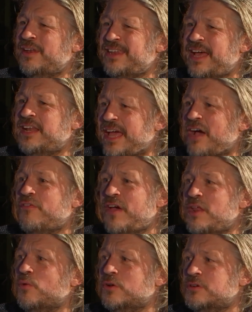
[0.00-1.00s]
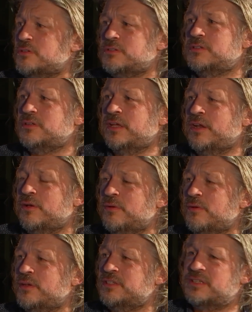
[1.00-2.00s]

And now if anyone, you know,